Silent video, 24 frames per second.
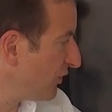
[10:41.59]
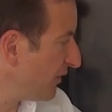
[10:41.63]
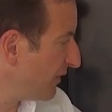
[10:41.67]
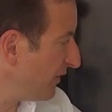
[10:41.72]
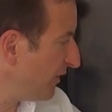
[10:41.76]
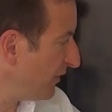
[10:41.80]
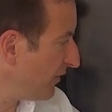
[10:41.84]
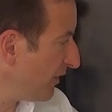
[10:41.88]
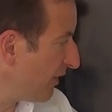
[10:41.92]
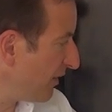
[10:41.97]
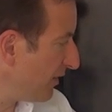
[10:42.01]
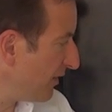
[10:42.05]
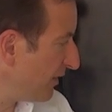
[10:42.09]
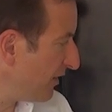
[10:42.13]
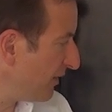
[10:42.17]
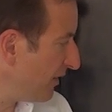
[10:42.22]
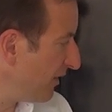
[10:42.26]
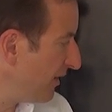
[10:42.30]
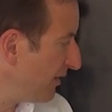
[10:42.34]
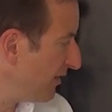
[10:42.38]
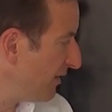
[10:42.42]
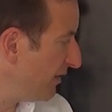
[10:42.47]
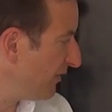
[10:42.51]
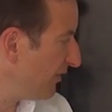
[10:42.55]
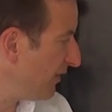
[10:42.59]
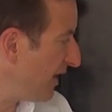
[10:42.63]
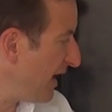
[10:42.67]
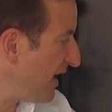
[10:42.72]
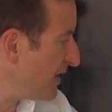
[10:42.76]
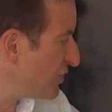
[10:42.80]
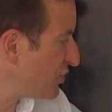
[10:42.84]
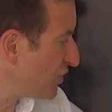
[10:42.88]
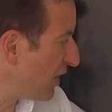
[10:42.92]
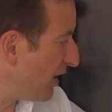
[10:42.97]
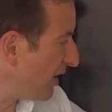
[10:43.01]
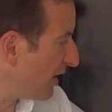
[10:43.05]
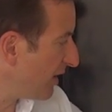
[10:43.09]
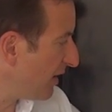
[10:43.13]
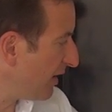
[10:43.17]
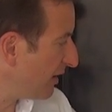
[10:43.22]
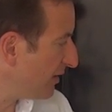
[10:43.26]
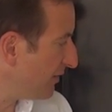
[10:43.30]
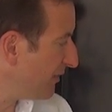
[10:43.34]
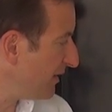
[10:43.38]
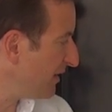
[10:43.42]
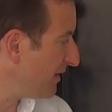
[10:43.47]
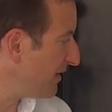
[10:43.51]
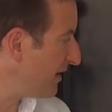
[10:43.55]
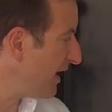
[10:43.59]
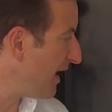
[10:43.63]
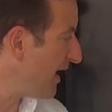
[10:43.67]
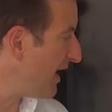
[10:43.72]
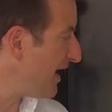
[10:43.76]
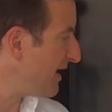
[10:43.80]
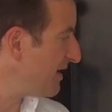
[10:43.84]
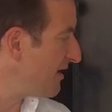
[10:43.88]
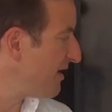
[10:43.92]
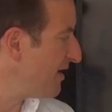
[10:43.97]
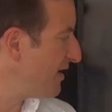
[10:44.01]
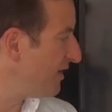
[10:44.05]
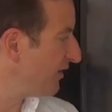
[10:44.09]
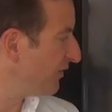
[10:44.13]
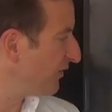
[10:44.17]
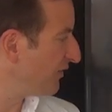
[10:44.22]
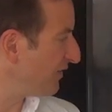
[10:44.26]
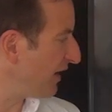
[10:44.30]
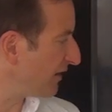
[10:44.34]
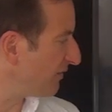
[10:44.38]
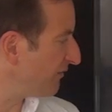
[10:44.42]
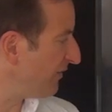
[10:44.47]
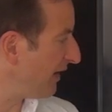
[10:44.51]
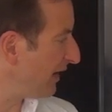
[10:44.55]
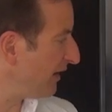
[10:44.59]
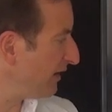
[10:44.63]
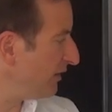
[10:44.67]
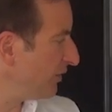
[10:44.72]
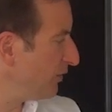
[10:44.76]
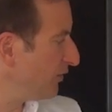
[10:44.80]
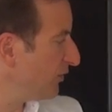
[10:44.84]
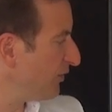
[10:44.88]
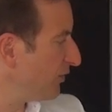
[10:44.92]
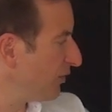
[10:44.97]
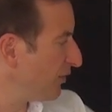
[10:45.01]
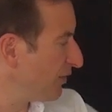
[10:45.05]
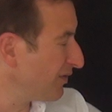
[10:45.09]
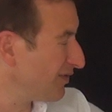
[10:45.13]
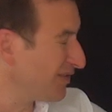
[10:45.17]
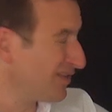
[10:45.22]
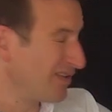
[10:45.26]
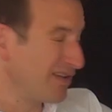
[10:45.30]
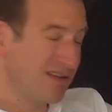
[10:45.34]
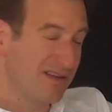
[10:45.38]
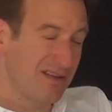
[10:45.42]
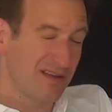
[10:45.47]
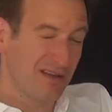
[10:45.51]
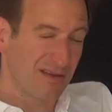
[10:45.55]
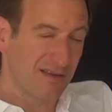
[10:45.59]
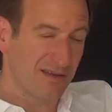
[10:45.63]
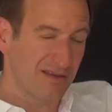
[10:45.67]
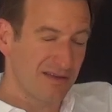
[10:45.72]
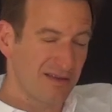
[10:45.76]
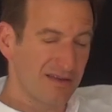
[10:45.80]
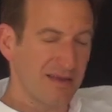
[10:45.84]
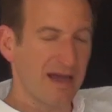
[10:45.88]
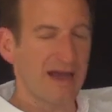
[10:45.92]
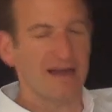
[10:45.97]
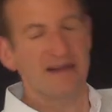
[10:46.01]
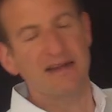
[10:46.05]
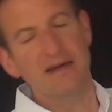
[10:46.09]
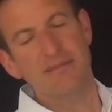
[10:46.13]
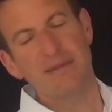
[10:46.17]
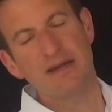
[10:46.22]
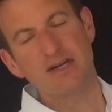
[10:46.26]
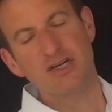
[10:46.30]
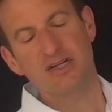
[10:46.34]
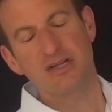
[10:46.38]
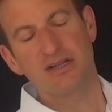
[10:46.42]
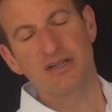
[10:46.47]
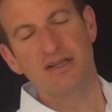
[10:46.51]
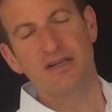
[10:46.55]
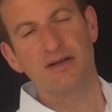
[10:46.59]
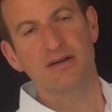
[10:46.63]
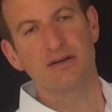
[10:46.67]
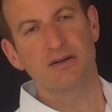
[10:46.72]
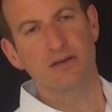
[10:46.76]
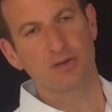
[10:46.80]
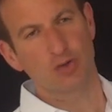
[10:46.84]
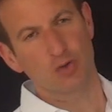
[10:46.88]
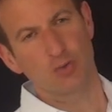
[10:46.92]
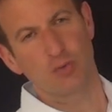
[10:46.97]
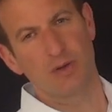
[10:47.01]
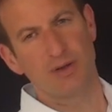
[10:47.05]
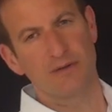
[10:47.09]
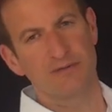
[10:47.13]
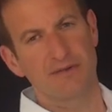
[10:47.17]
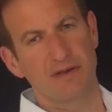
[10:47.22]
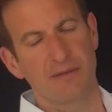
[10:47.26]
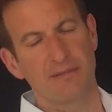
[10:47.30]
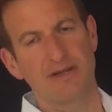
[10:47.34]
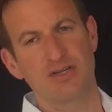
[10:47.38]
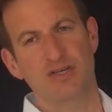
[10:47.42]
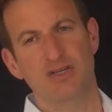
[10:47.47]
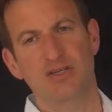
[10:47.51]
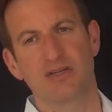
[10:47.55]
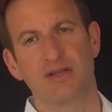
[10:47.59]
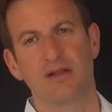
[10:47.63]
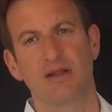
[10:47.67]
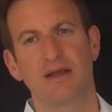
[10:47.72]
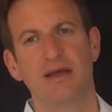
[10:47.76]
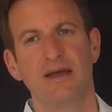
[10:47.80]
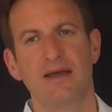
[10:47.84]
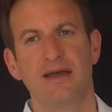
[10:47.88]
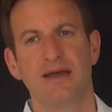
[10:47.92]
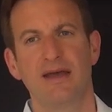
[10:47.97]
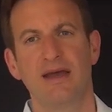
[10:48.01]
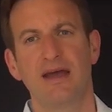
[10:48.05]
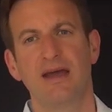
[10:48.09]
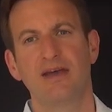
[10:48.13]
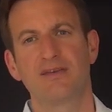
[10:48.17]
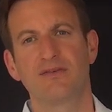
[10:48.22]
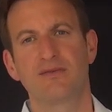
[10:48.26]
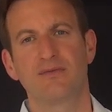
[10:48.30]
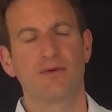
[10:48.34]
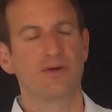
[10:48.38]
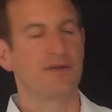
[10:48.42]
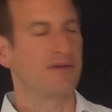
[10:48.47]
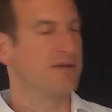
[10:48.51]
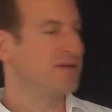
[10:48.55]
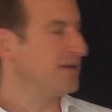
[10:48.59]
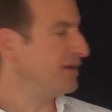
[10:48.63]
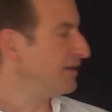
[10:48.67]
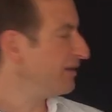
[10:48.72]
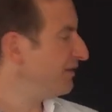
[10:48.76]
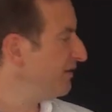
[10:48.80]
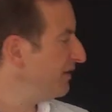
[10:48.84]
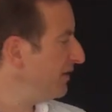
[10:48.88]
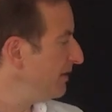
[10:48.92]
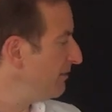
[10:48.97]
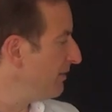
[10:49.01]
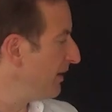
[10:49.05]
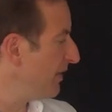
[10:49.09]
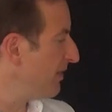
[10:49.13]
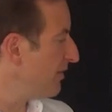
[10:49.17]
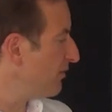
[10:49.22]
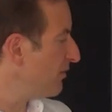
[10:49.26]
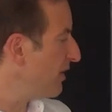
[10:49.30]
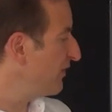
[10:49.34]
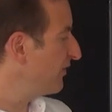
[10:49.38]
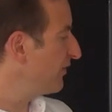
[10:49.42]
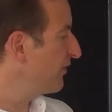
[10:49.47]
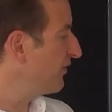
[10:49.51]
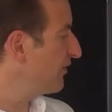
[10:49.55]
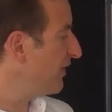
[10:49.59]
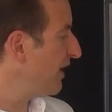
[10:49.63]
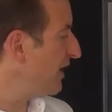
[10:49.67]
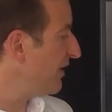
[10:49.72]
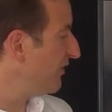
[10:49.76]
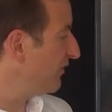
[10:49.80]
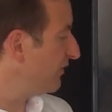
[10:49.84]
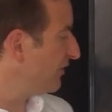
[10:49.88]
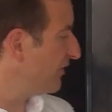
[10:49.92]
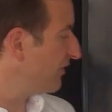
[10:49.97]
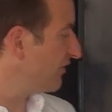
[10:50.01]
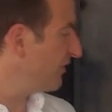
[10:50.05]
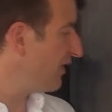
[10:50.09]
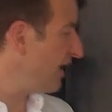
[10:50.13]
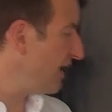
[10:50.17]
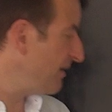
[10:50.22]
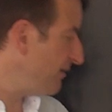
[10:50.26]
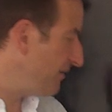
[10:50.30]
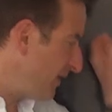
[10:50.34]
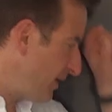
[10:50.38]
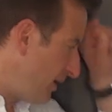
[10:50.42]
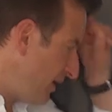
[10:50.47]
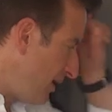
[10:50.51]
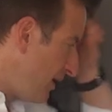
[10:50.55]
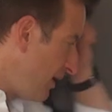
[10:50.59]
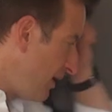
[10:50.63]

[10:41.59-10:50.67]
So these are the, this H are kind of the nine stacked values. So it's nine dimensional here, not 12 dimensional as for the DLT, but the rest stays the same.